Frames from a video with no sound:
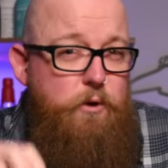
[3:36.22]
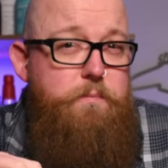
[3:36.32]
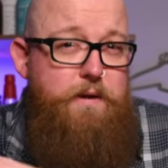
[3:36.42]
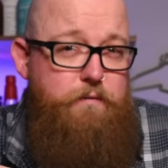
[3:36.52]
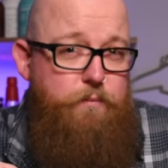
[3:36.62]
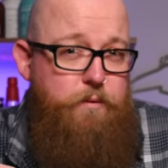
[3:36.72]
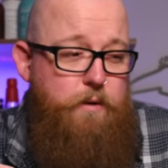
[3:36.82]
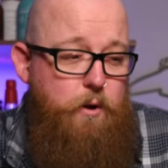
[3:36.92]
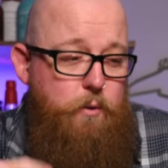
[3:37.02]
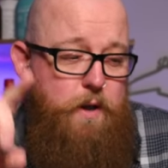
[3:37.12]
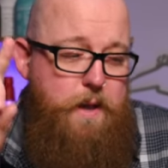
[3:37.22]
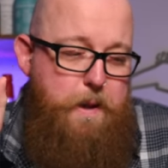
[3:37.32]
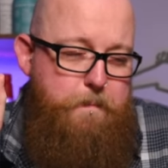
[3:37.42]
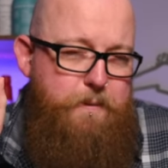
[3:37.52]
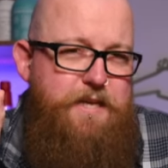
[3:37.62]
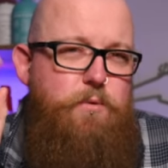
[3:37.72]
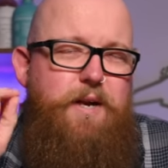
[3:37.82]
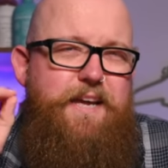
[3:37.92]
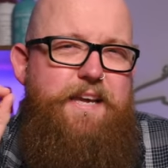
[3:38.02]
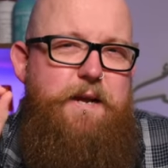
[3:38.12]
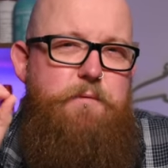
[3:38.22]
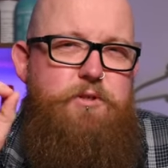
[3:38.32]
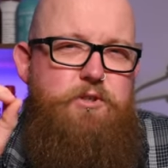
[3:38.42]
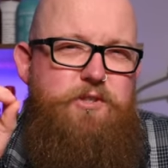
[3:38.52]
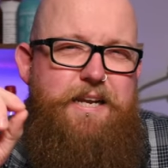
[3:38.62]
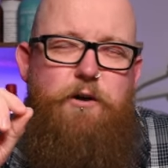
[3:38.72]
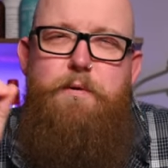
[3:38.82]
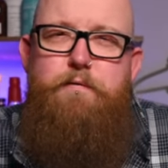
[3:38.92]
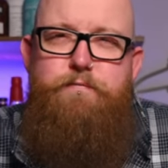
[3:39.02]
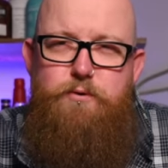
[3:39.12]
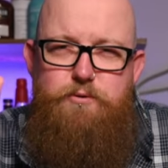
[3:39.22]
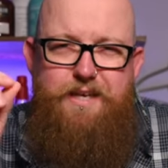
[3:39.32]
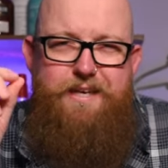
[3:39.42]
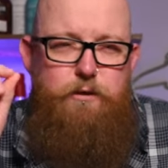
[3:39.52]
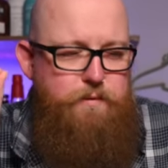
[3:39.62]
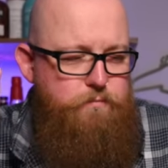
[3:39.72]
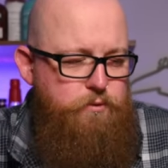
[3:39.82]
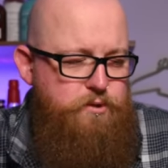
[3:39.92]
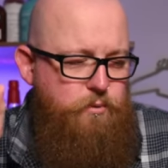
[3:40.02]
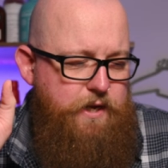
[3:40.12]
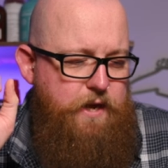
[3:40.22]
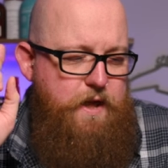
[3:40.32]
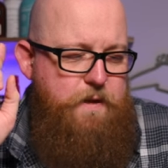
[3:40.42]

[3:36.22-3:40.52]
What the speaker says: could have been from the malt, but equally, it was just a little bit fruity, a little bit more sweet,